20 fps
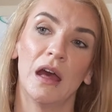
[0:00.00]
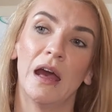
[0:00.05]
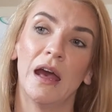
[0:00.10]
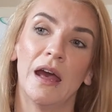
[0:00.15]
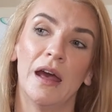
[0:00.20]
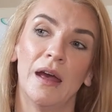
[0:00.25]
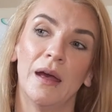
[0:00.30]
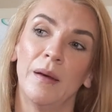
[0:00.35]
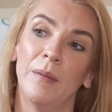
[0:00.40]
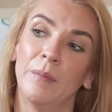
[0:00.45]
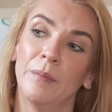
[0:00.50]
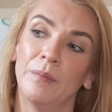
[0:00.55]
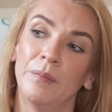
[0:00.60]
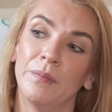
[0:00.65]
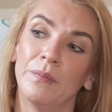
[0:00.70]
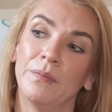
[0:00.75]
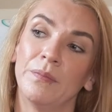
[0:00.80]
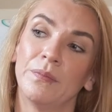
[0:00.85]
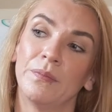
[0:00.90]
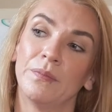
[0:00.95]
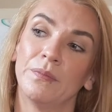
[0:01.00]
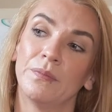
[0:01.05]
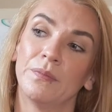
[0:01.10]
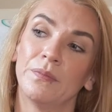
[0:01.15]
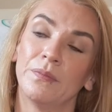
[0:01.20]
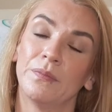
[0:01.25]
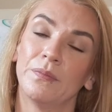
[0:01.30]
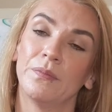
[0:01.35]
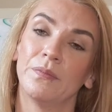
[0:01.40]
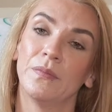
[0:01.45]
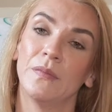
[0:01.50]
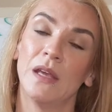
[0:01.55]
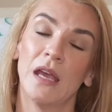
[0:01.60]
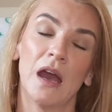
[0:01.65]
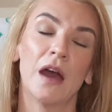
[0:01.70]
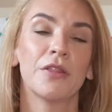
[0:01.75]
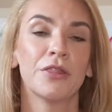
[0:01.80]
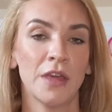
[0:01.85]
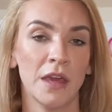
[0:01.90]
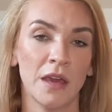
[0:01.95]

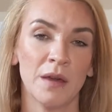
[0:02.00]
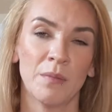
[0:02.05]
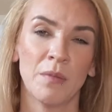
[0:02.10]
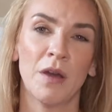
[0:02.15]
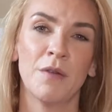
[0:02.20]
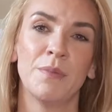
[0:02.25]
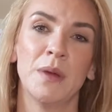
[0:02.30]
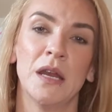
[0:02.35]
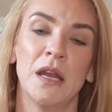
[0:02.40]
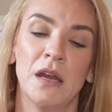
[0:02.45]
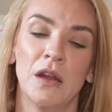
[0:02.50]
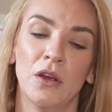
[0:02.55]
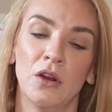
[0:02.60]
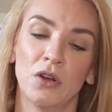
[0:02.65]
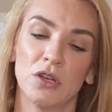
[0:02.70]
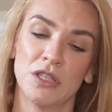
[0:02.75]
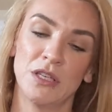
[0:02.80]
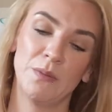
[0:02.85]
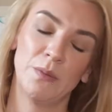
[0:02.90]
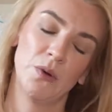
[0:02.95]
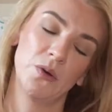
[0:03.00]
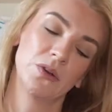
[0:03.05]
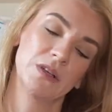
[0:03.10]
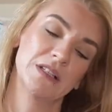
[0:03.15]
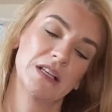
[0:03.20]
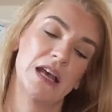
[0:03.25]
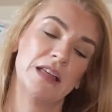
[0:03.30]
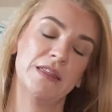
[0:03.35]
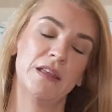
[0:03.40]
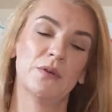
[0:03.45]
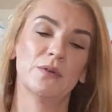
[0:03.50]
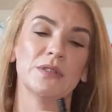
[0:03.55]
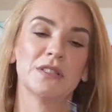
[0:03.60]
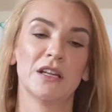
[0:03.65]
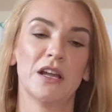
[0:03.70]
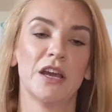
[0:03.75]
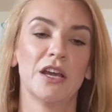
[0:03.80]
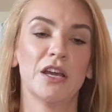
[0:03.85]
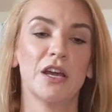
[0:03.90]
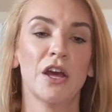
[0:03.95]
Yeah, I think it might have been in a glossy box, and there was
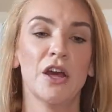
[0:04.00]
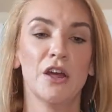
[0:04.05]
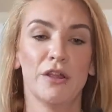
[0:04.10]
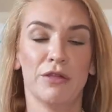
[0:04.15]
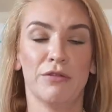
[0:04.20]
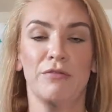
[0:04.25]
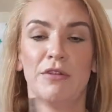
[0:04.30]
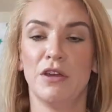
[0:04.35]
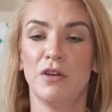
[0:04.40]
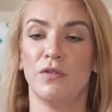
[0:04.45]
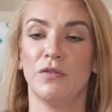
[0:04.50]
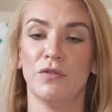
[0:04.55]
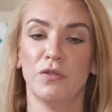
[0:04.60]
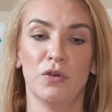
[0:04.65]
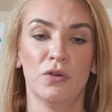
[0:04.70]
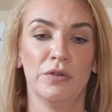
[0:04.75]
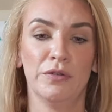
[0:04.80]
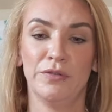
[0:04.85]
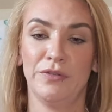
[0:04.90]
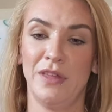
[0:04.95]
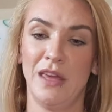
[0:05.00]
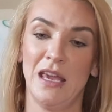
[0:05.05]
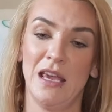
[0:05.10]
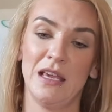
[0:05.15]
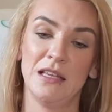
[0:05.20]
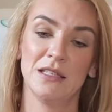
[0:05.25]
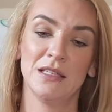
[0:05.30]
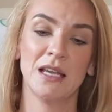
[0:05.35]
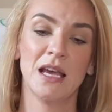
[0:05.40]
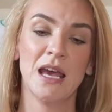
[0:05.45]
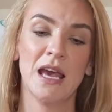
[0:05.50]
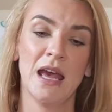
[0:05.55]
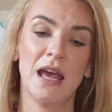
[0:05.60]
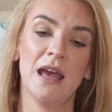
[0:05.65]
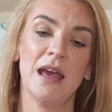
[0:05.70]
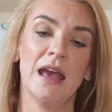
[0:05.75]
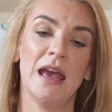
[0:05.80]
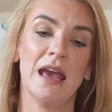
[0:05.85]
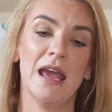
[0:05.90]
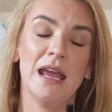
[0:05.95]
like 3 or 4 of these
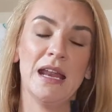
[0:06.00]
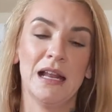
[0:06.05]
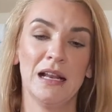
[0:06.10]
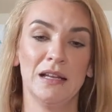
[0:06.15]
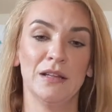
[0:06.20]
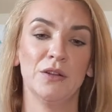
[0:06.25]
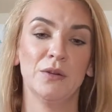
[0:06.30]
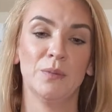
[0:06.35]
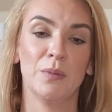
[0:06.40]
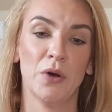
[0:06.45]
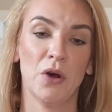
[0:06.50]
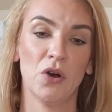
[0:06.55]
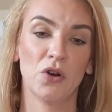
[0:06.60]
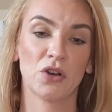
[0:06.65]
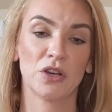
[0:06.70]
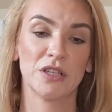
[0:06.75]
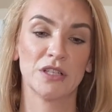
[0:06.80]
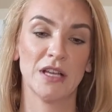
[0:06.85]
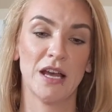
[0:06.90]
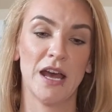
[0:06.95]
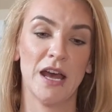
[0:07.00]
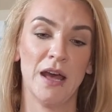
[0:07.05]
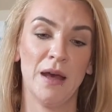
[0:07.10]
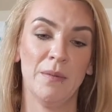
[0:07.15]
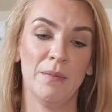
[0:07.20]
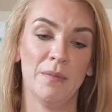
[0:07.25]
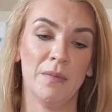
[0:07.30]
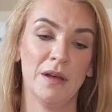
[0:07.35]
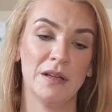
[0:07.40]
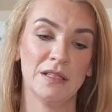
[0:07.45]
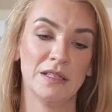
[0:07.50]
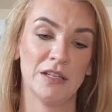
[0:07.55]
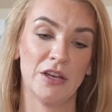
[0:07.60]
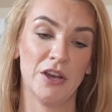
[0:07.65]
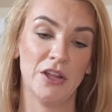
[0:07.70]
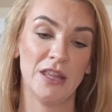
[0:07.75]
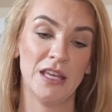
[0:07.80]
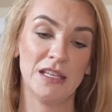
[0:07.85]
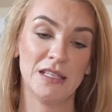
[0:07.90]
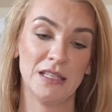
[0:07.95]
in a little box.
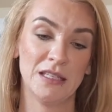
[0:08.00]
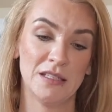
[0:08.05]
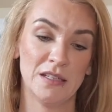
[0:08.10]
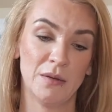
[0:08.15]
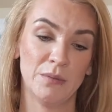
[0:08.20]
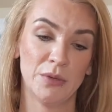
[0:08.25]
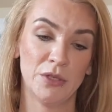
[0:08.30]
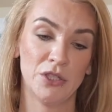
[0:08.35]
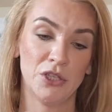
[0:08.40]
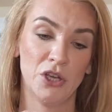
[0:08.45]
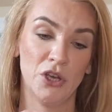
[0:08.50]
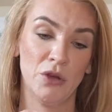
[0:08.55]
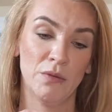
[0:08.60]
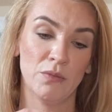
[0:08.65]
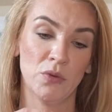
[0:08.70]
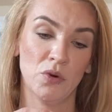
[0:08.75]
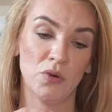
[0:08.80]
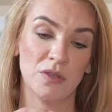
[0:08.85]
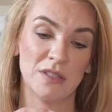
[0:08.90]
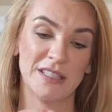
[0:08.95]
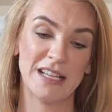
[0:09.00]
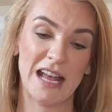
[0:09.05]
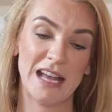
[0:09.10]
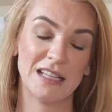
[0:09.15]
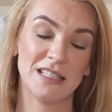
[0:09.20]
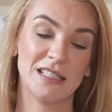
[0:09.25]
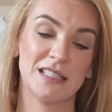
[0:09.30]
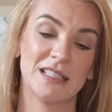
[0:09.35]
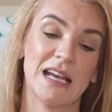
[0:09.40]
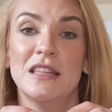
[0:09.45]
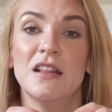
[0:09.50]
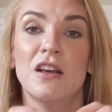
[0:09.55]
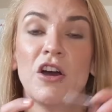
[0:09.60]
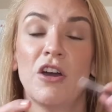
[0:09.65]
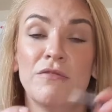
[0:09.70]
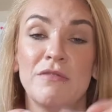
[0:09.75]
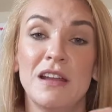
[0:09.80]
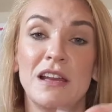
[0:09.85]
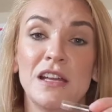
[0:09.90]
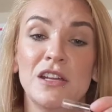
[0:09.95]
So this is number 2, More Zest.
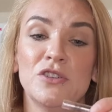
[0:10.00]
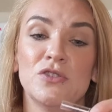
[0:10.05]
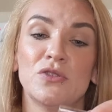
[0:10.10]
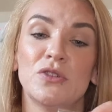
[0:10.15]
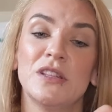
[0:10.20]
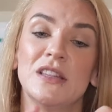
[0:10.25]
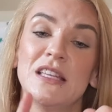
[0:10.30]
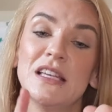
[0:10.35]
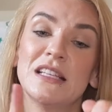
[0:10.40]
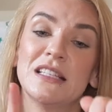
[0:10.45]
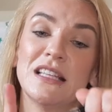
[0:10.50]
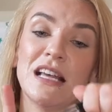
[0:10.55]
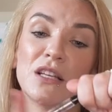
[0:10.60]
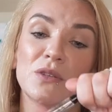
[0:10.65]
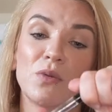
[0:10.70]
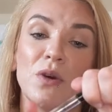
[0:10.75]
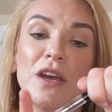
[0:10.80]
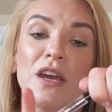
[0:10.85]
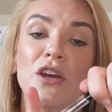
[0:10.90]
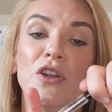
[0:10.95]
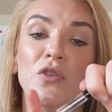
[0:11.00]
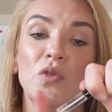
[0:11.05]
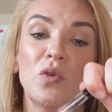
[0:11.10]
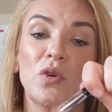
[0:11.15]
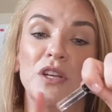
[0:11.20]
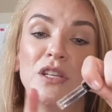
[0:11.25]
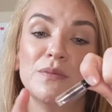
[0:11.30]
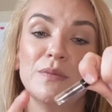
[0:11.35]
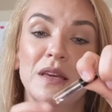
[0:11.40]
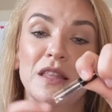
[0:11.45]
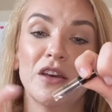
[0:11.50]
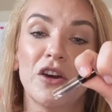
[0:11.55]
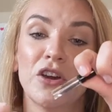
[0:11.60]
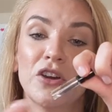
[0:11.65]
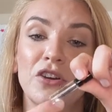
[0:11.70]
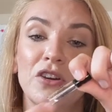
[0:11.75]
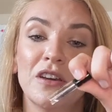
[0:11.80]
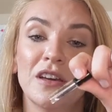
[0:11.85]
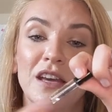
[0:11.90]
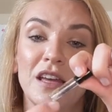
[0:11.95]
I really enjoyed this. That's why it annoyed me that I
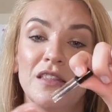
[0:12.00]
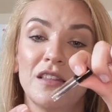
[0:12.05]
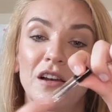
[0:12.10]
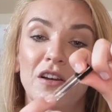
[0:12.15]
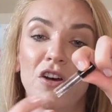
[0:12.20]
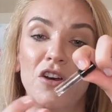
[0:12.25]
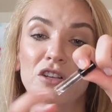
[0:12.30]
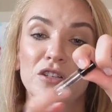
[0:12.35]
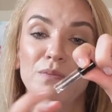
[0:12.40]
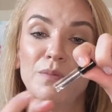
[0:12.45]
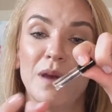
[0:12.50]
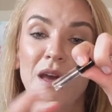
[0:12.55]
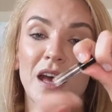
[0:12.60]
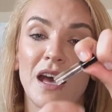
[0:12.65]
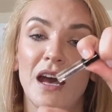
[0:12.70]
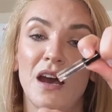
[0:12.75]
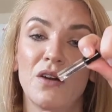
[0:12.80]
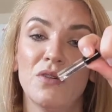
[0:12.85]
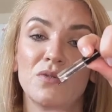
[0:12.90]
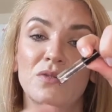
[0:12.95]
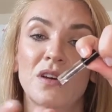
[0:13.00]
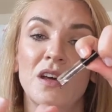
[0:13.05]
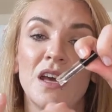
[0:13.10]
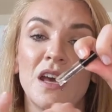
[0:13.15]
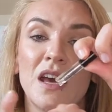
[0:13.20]
couldn't get the last bit out,